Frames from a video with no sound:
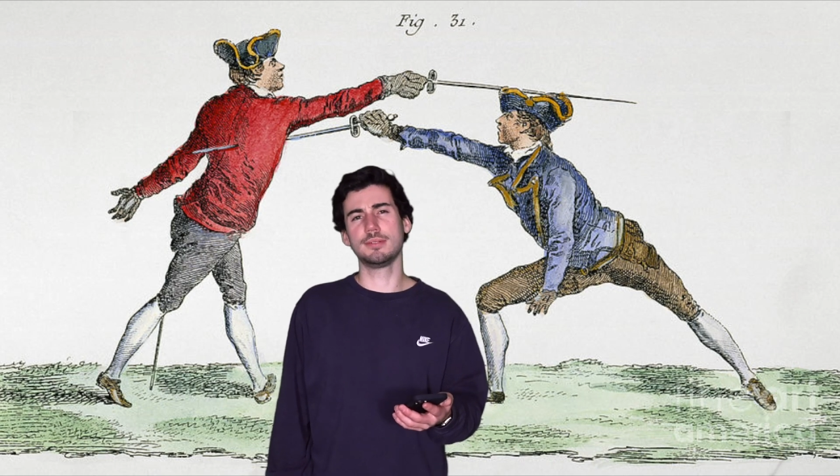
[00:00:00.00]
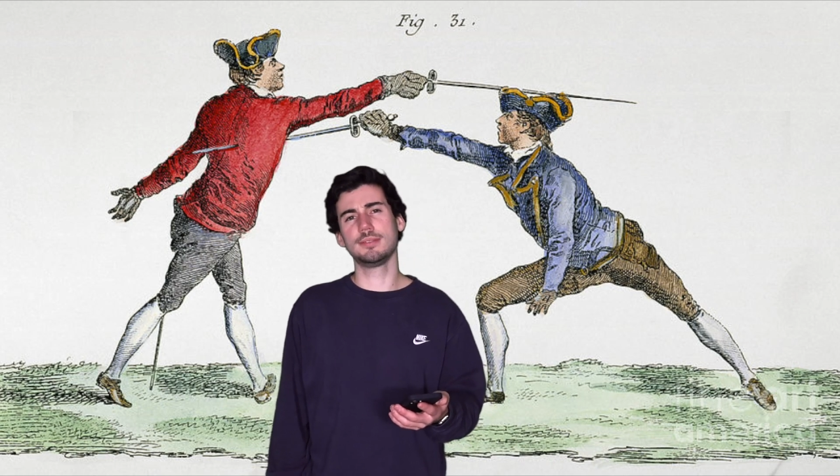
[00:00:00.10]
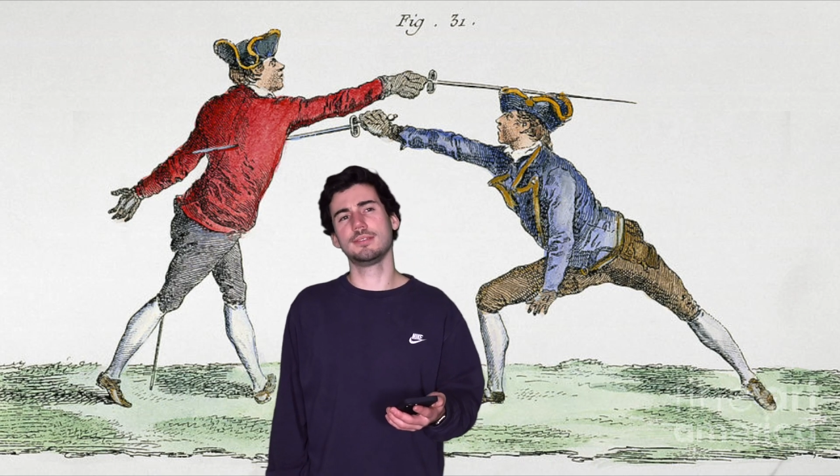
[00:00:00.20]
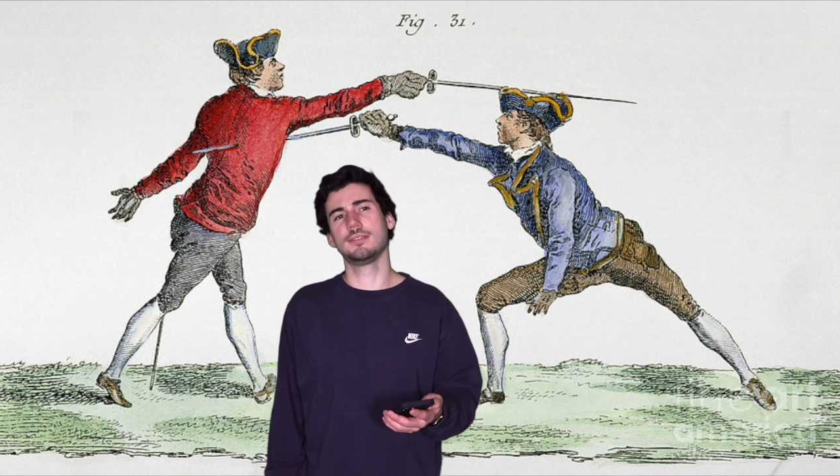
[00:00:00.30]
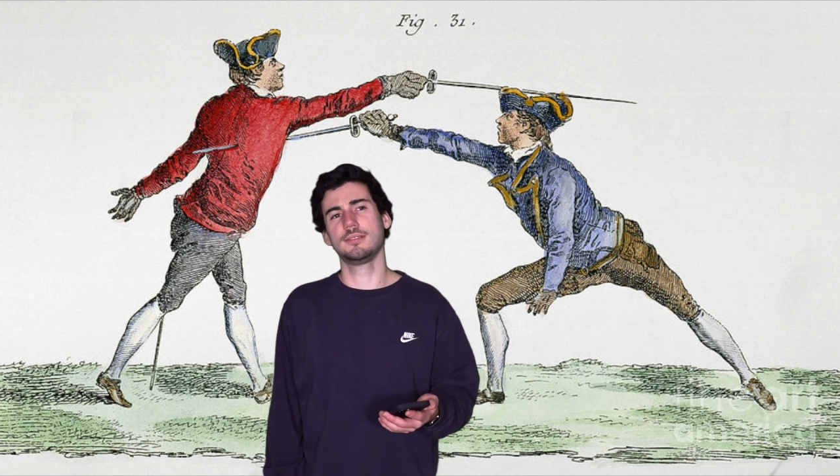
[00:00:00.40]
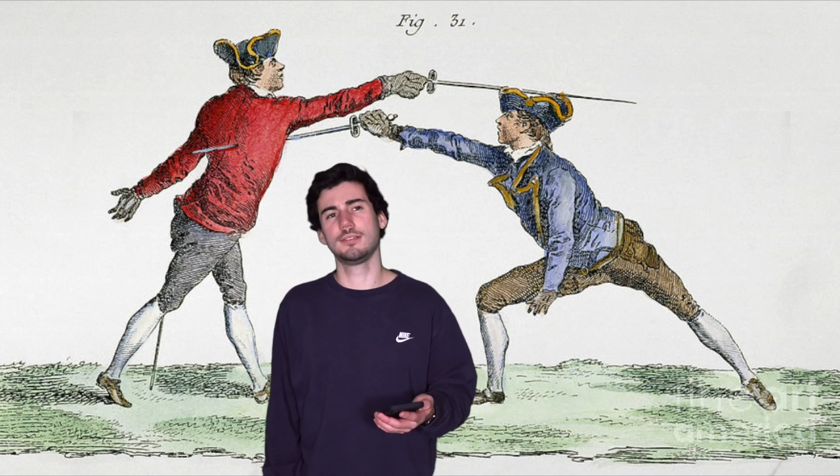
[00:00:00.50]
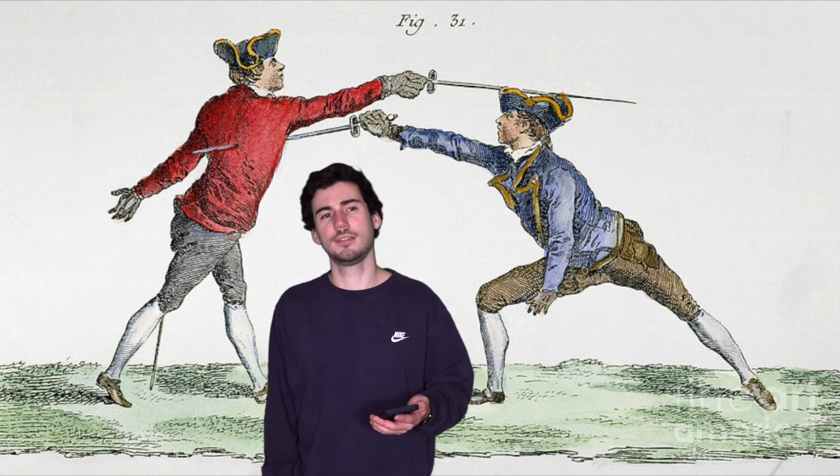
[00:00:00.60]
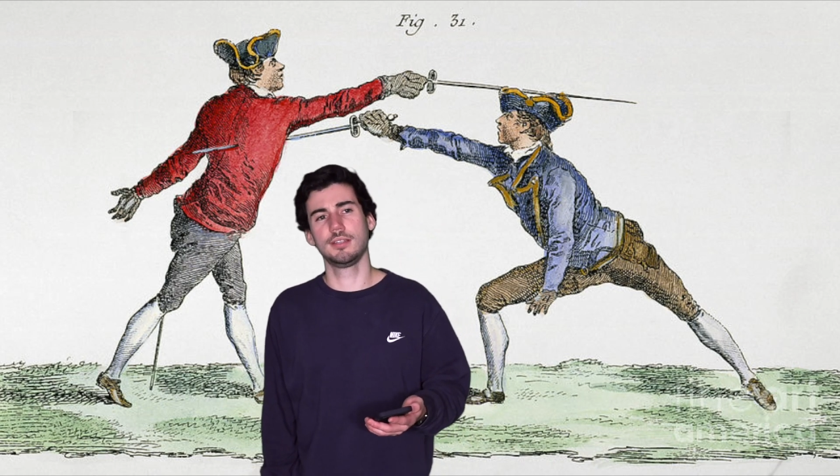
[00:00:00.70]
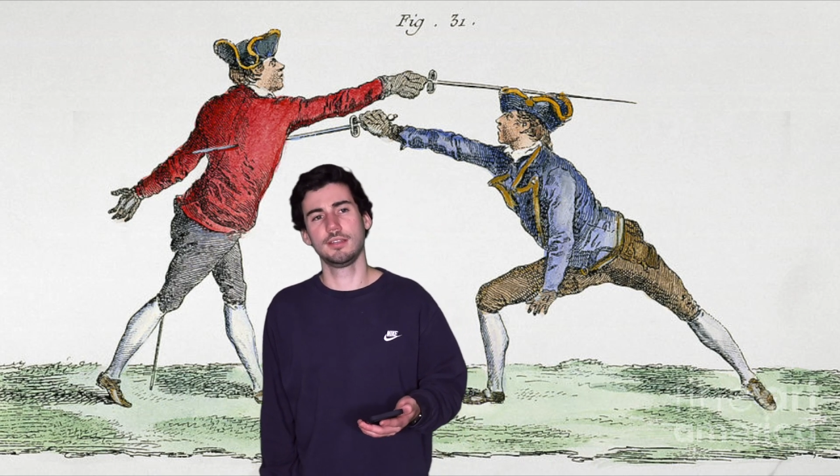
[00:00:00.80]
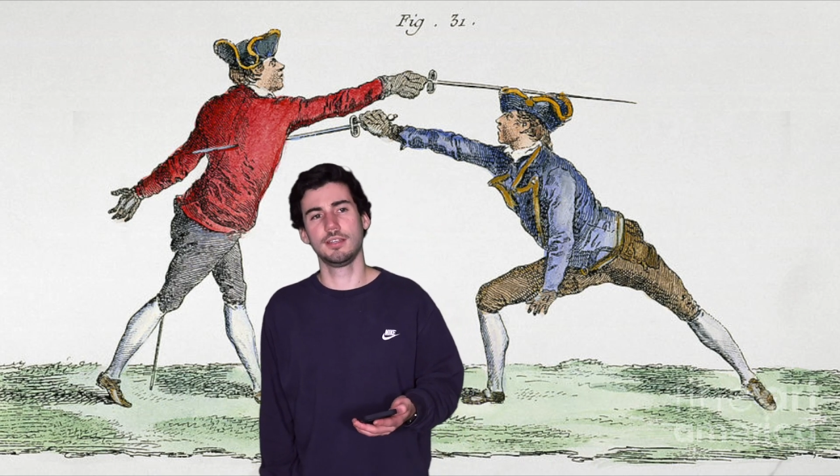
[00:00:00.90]

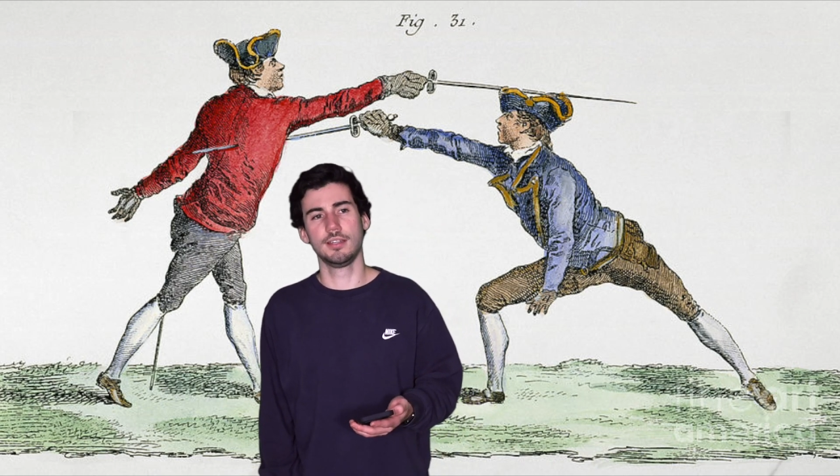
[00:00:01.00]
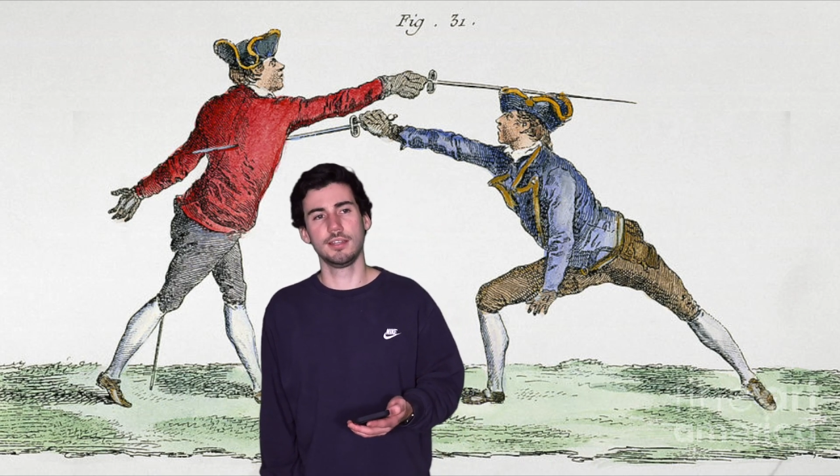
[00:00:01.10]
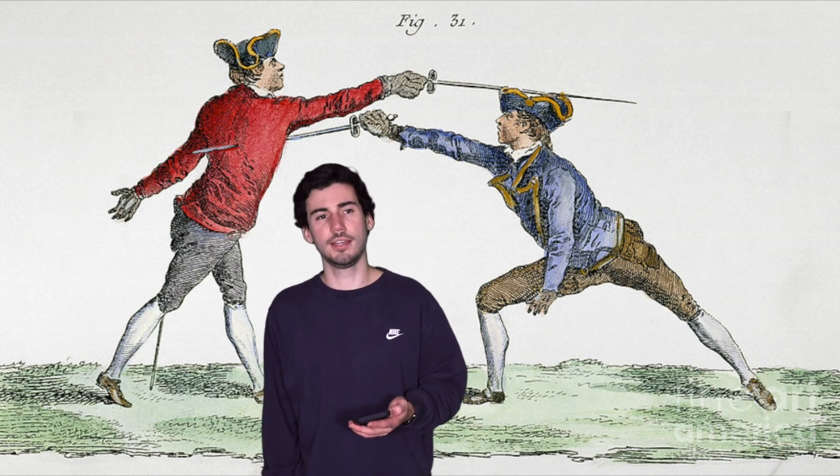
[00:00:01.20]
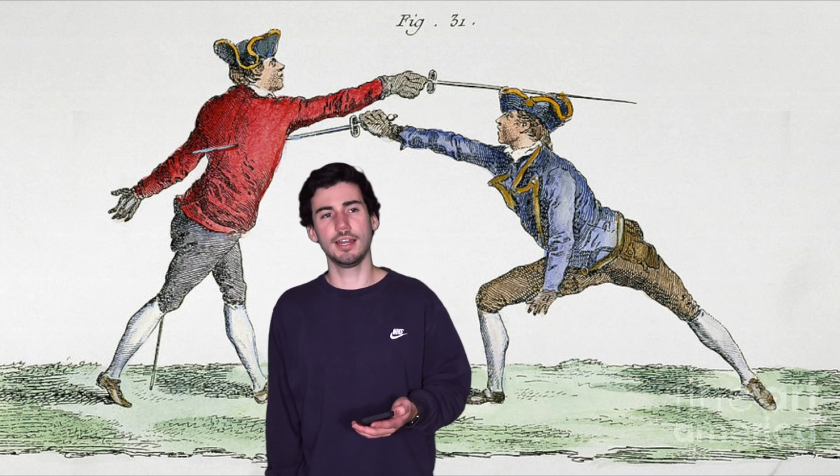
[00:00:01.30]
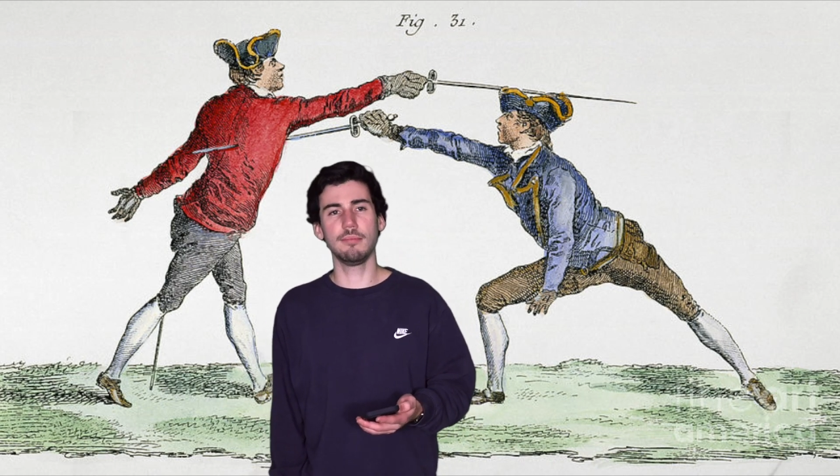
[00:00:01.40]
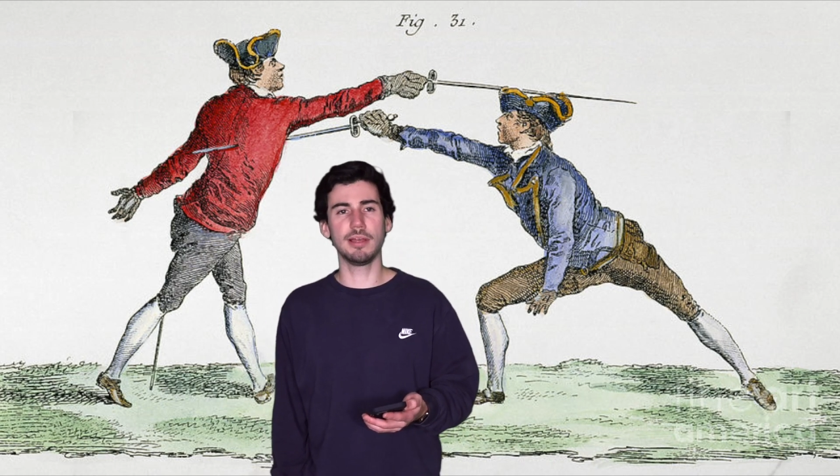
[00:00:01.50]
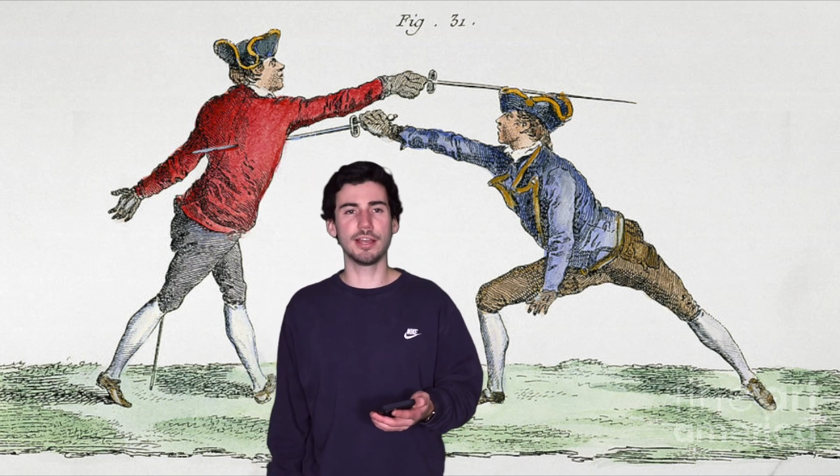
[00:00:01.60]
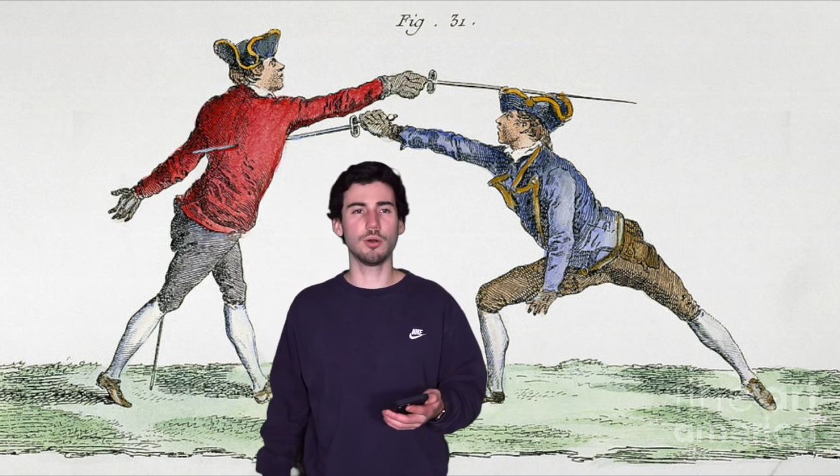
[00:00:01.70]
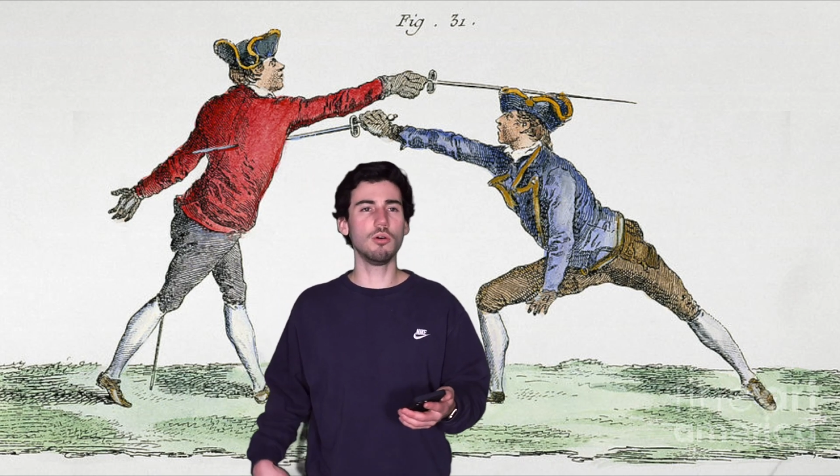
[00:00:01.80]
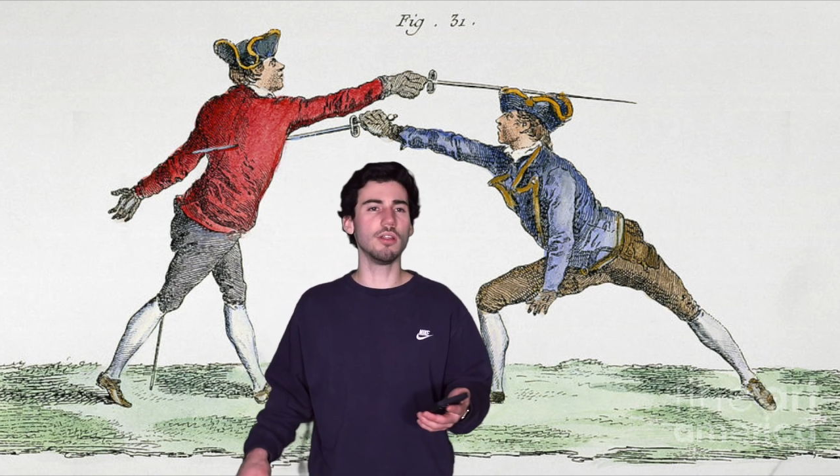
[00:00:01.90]
I'm
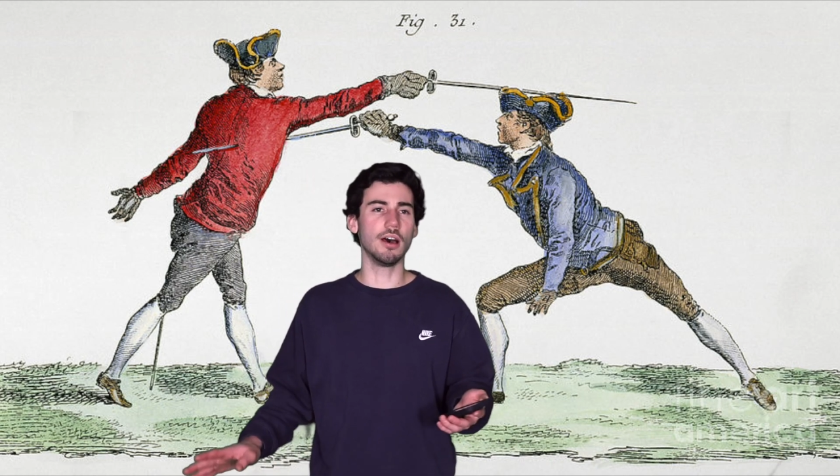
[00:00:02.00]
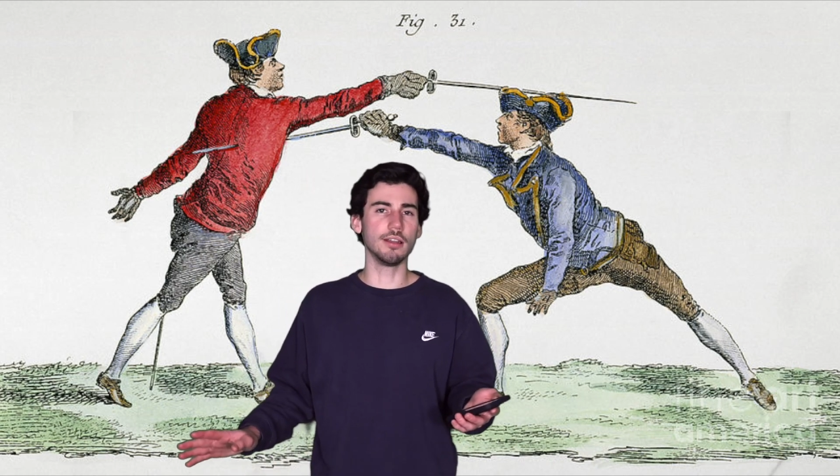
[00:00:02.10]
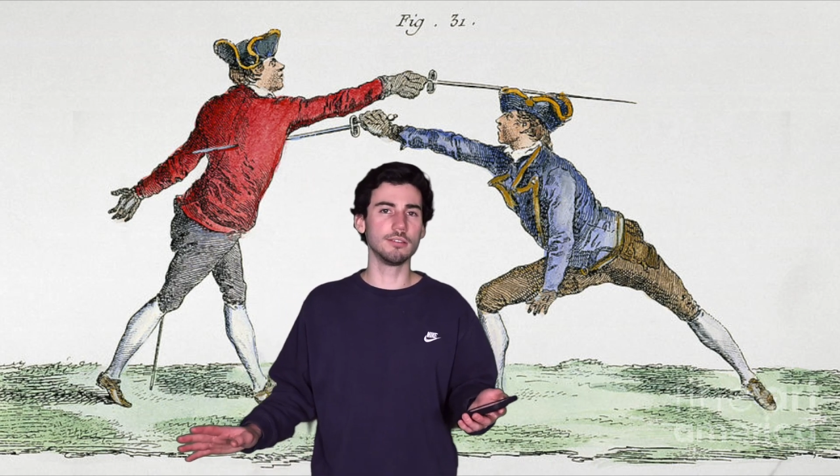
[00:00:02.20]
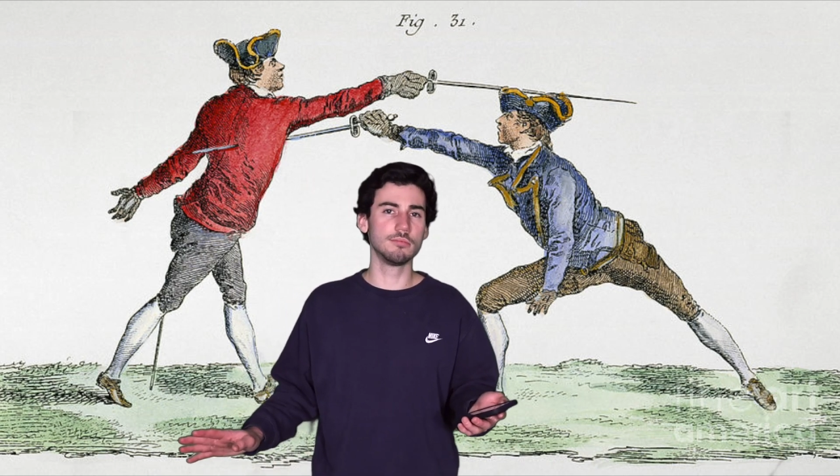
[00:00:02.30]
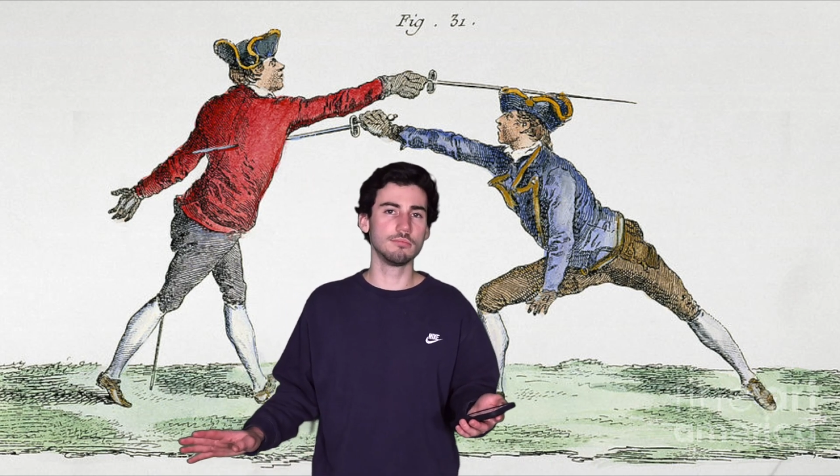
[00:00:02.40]
like, hold on.